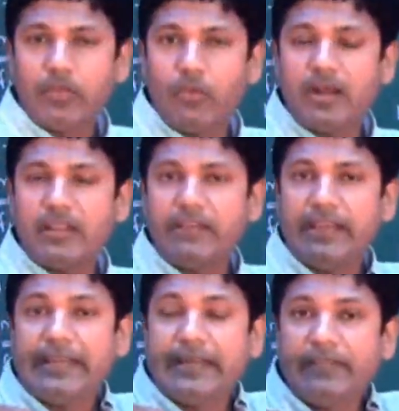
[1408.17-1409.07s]
one that we're
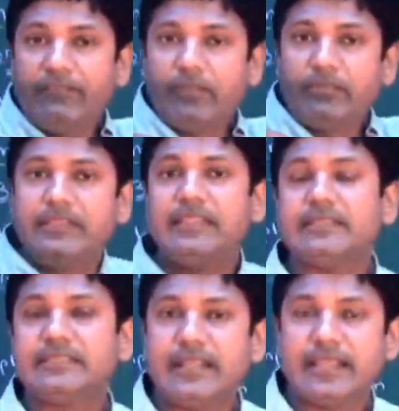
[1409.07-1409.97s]
learning from
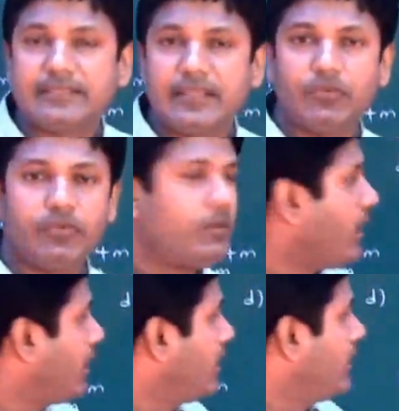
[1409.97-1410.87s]
this lesson would be
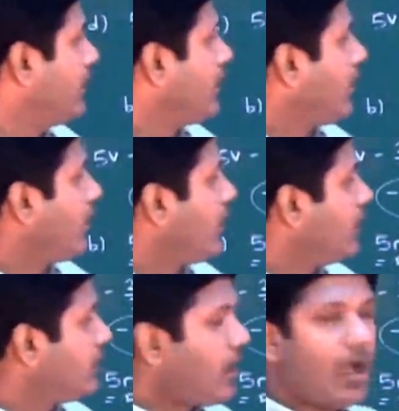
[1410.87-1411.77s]
what?
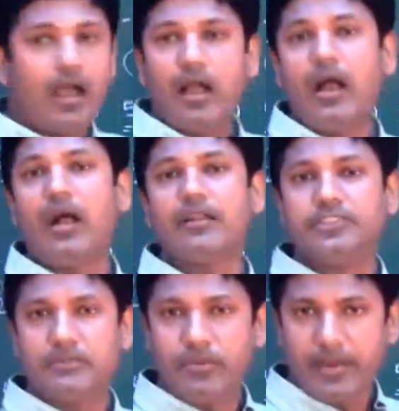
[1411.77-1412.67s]
The
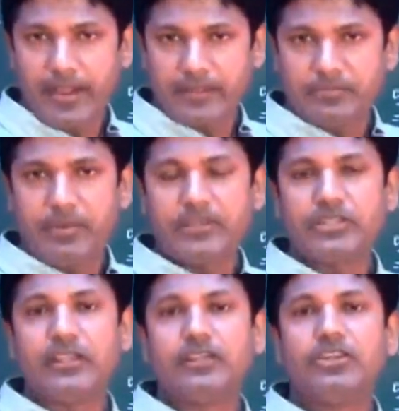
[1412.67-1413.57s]
algebraic
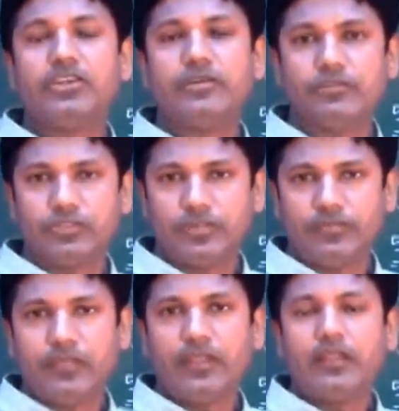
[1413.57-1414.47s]
expression, the terms.
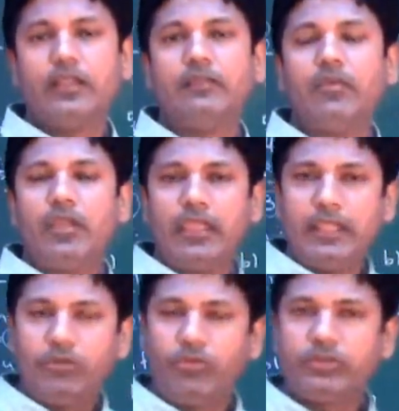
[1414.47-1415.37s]

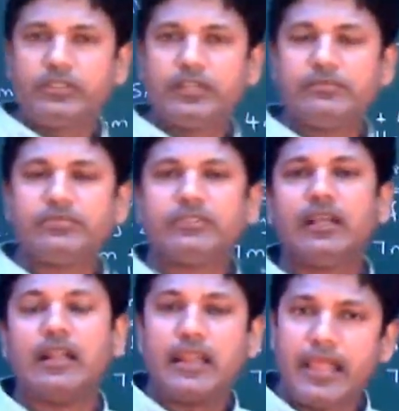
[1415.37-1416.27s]
Equal terms,
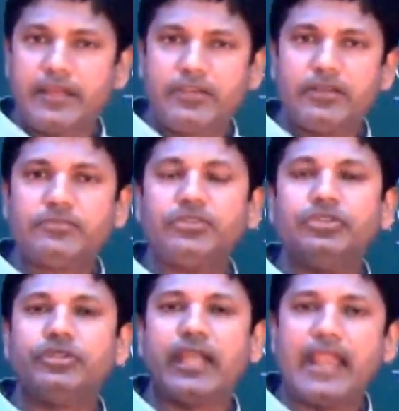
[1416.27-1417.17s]
like terms,
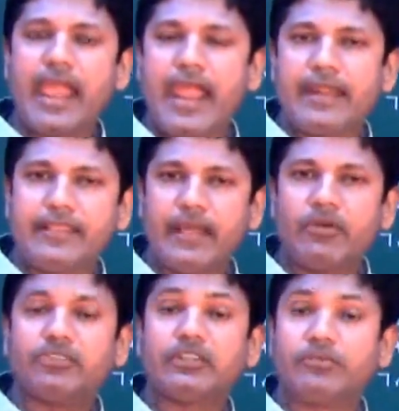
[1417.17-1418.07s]
you can add
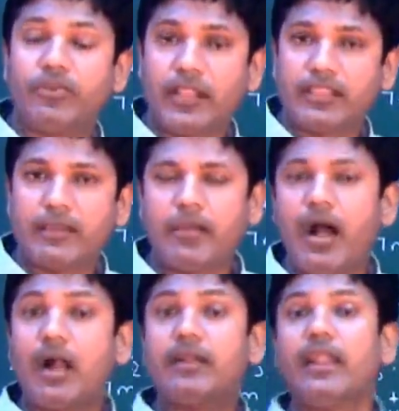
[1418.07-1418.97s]
them or subtract them.
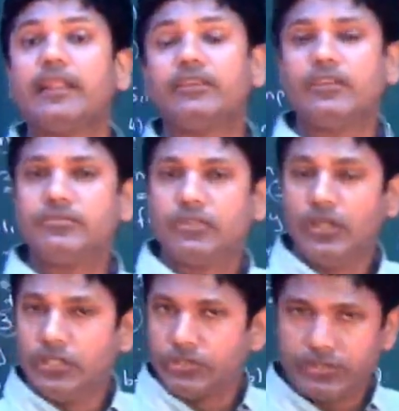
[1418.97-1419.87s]
Unlike terms,
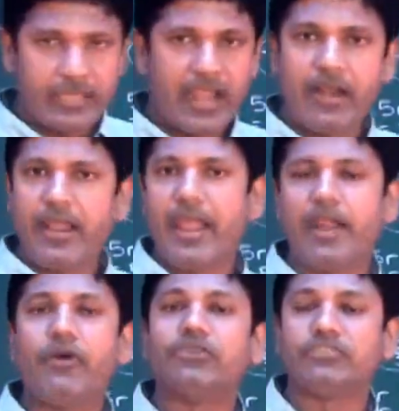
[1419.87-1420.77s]
you cannot
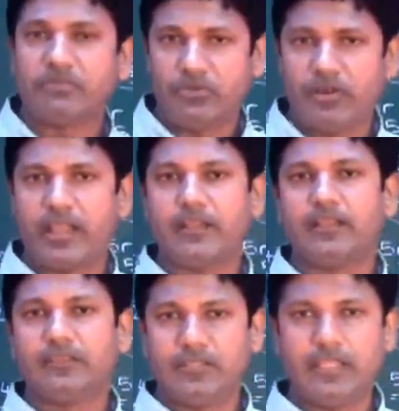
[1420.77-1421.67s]
add or subtract.
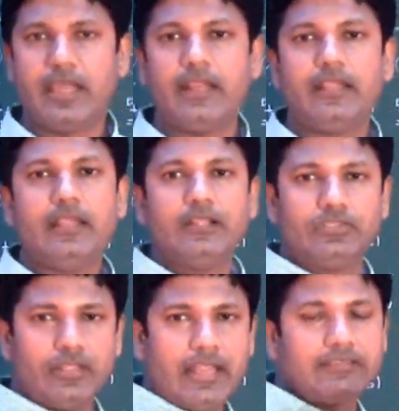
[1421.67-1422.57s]
See that?
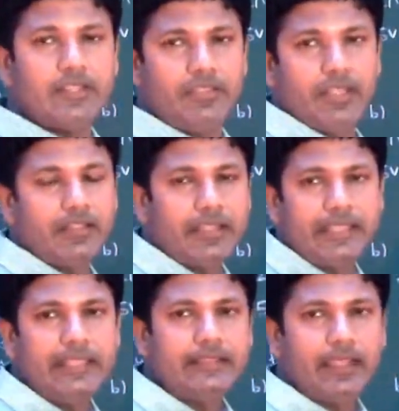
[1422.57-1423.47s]
So that's the thing, the
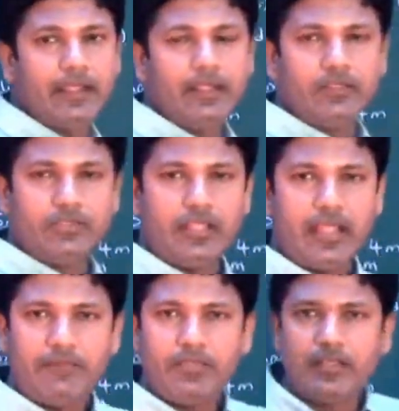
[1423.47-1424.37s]
key thing. See
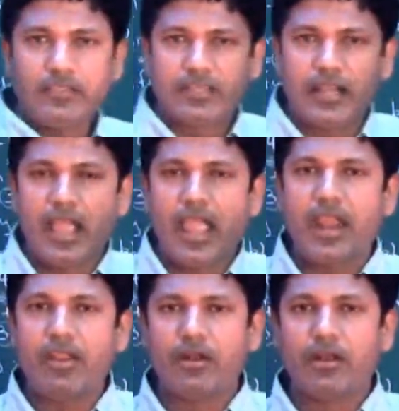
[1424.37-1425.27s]
that everything is kind of
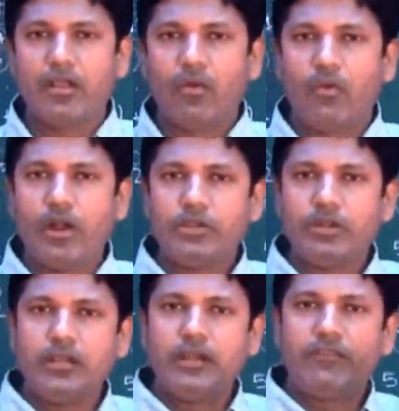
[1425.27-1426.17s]
add on. What you
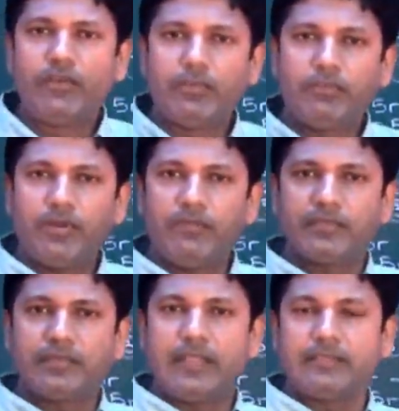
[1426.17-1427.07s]
learned from your
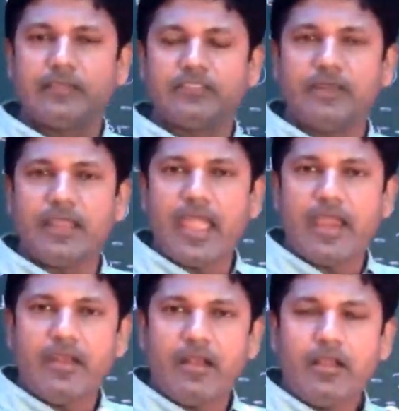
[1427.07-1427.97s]
previous lesson has been
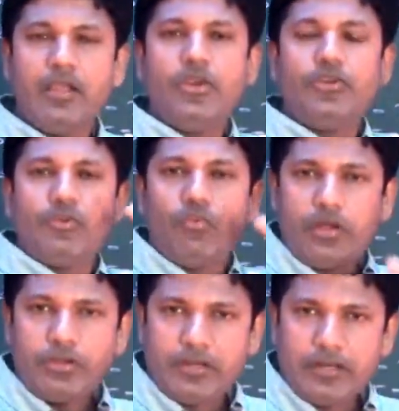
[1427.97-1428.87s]
added on to
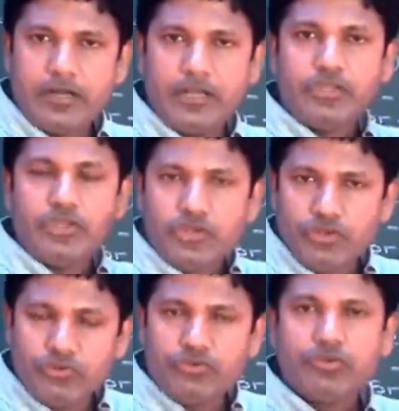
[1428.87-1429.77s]
what you're learning
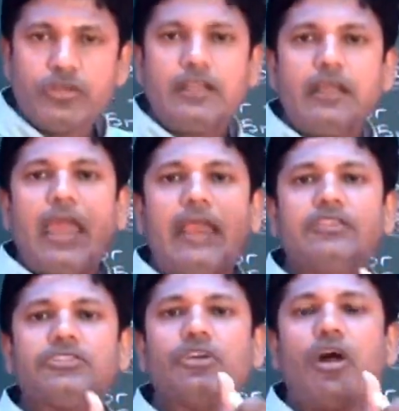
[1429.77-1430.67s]
new, and
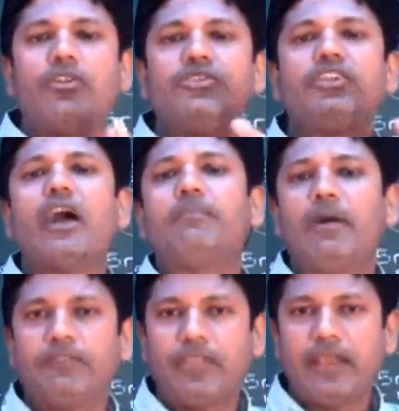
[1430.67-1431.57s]
just on top
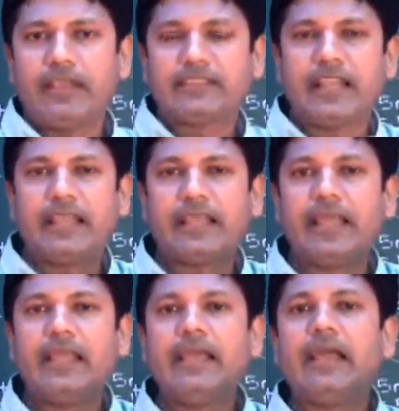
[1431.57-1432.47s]
of that, it's kind of
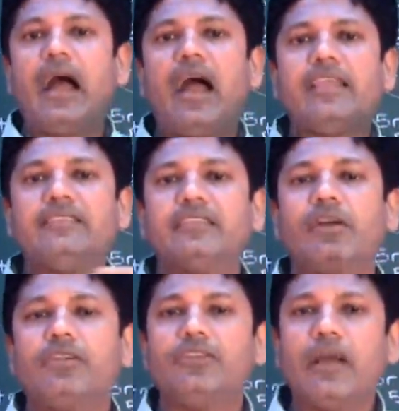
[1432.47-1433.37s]
like a
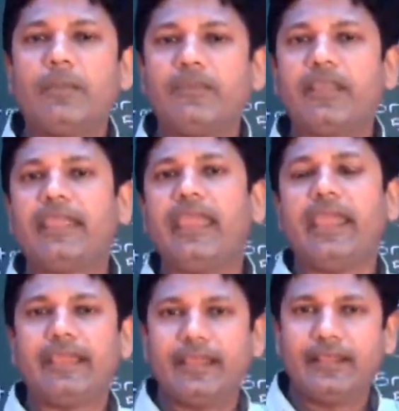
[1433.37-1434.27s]
icing on top of the
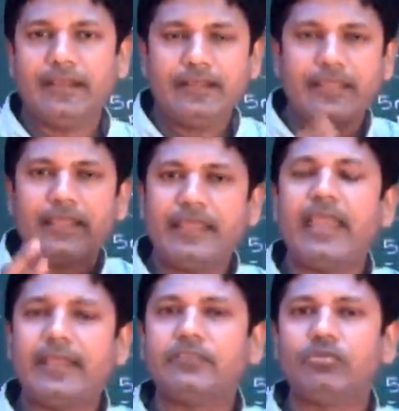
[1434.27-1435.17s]
cake. The
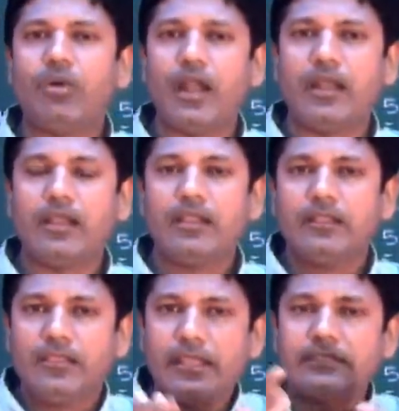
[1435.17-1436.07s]
cake is what?
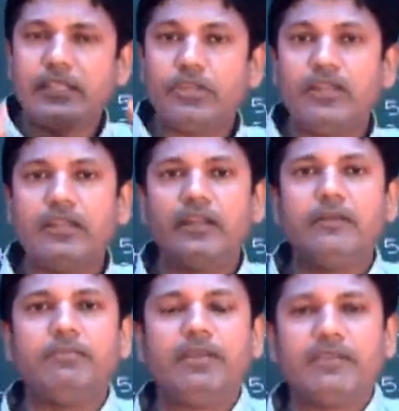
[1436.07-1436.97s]
Things that you
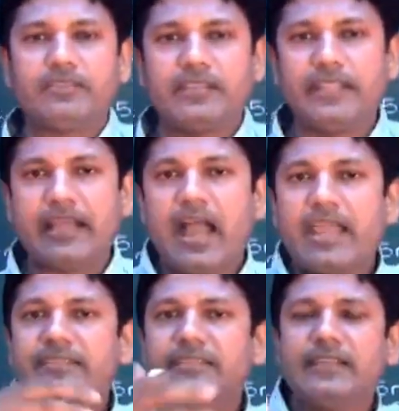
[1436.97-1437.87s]
learned previously. The
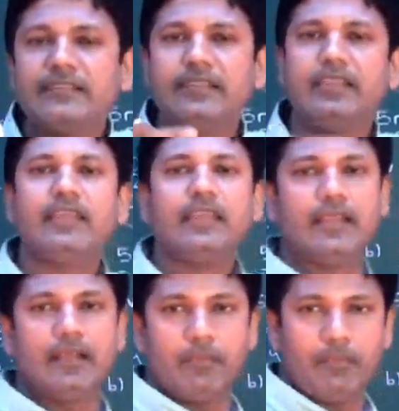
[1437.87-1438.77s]
icing is the
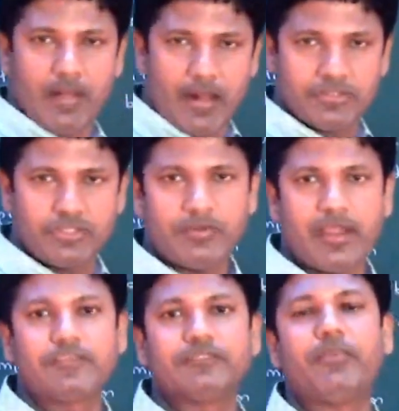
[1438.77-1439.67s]

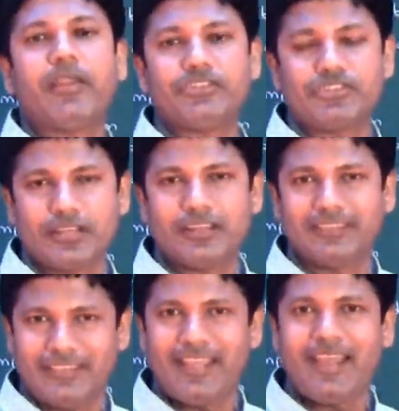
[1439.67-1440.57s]
algebraic expression.
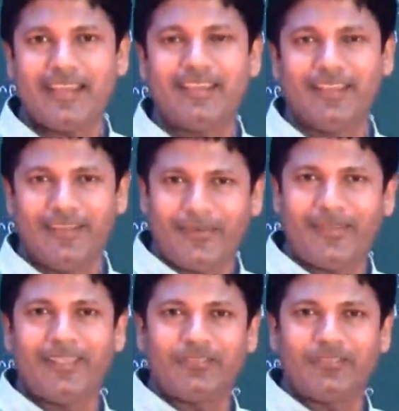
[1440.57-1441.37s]
See that? Okay,